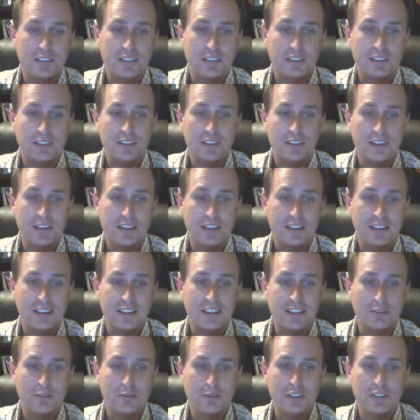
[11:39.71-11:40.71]
to
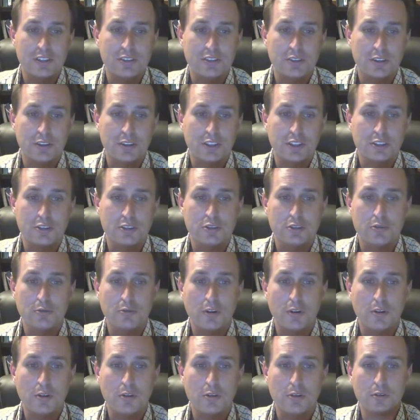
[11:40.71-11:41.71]
increase your
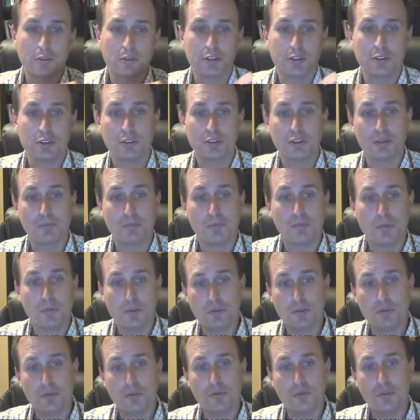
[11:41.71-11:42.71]
control, you can
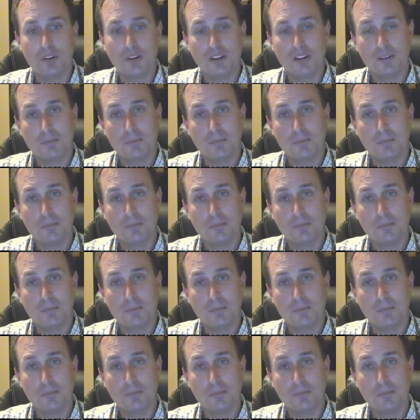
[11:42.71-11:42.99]
move